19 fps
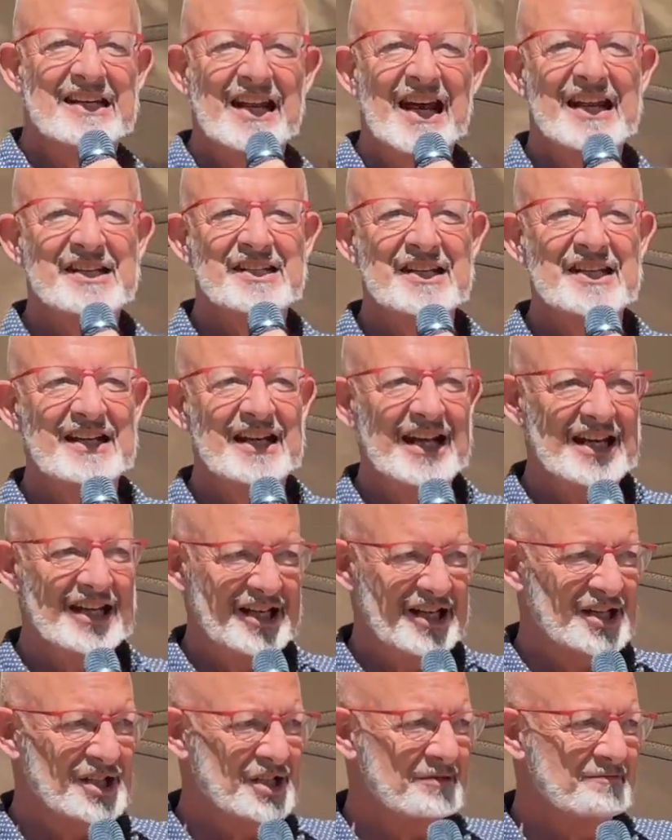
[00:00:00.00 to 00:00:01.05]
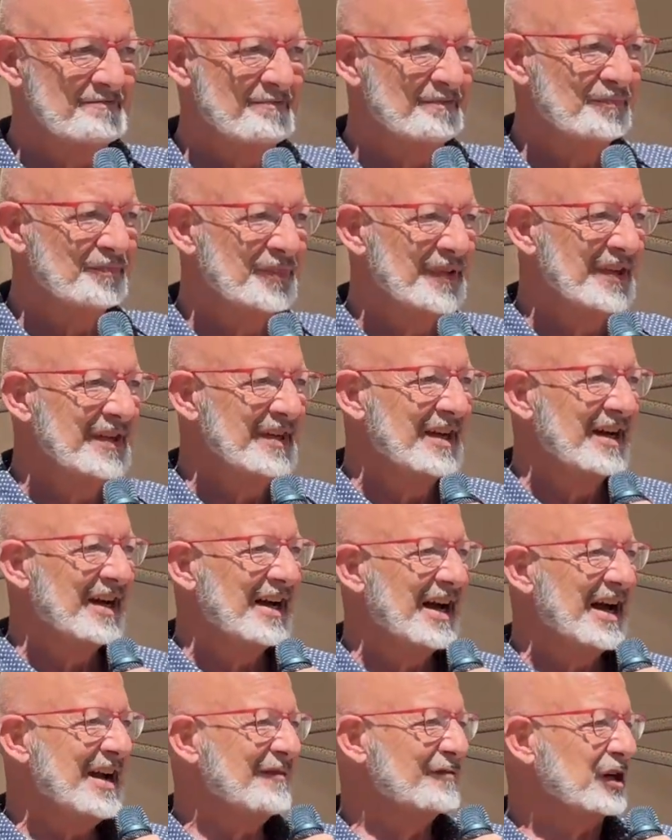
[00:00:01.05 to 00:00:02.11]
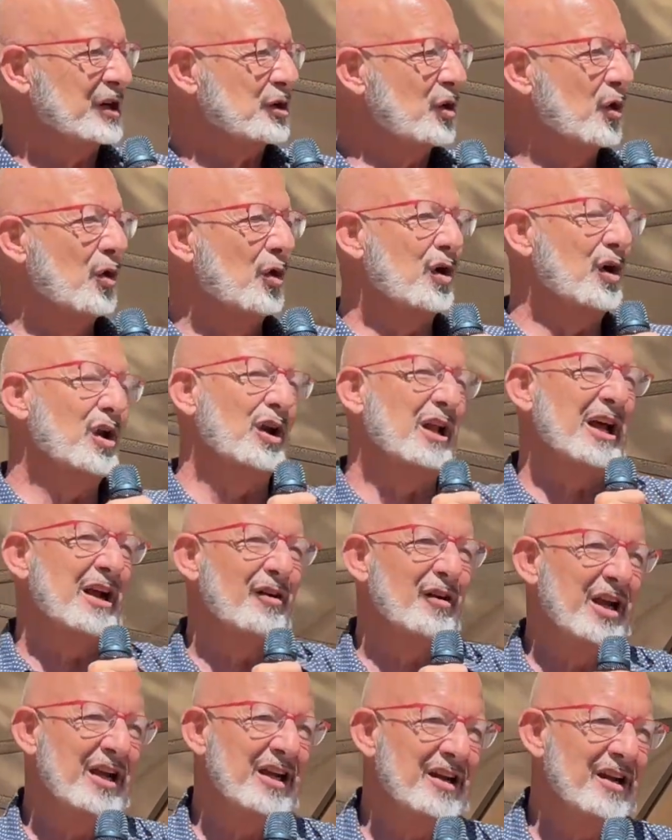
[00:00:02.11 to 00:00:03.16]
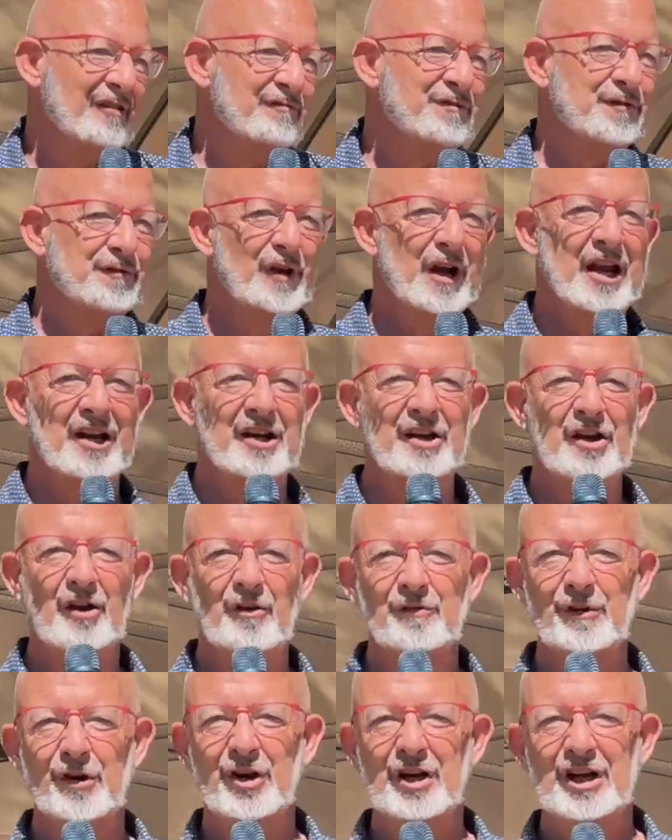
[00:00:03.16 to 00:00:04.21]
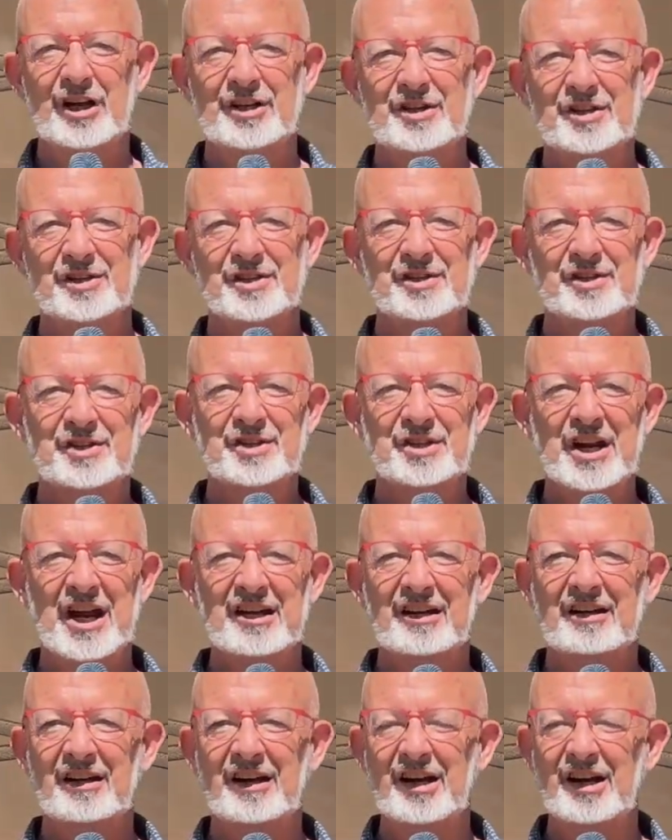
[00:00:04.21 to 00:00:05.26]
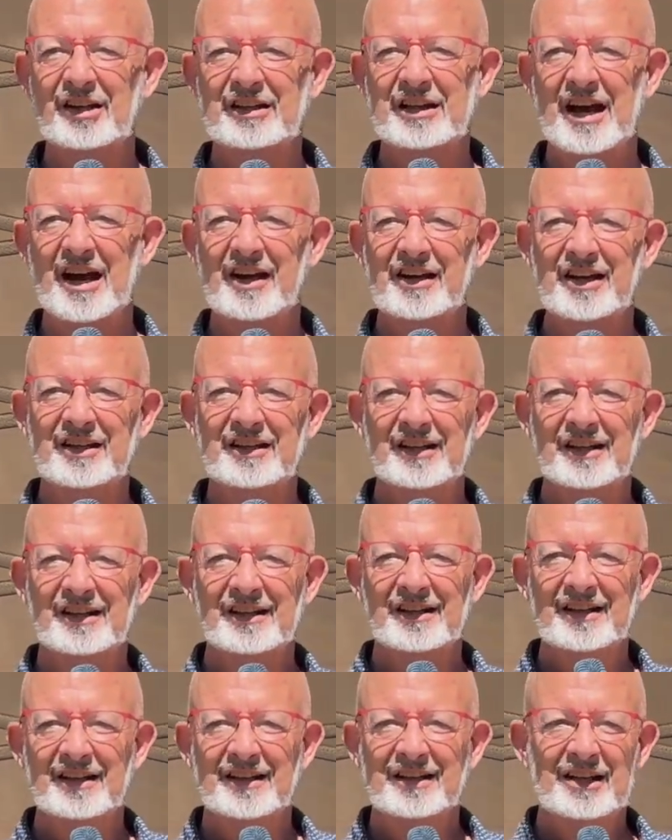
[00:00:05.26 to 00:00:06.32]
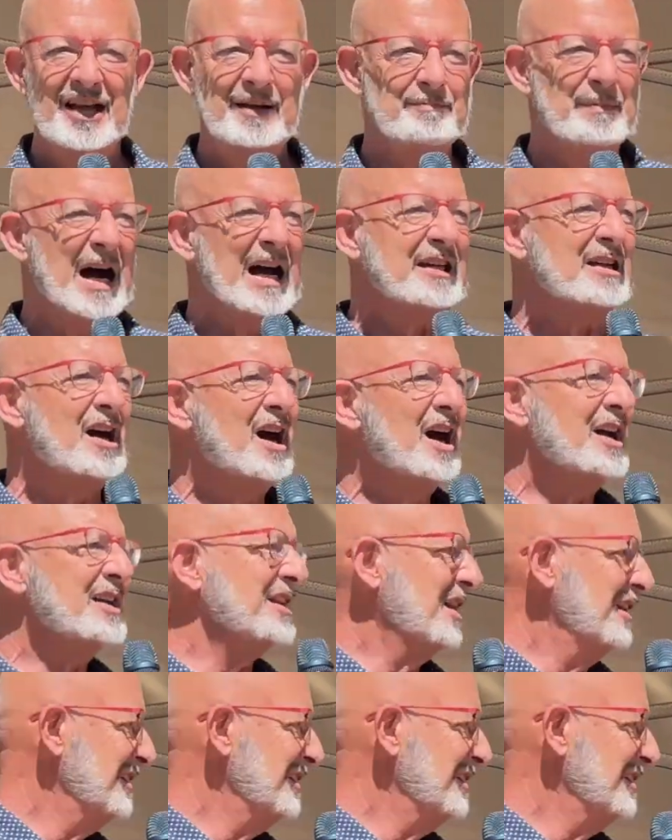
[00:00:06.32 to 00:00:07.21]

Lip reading: 1980s. I have a corollary, a friend over in Santa Clara County named Mike Honda,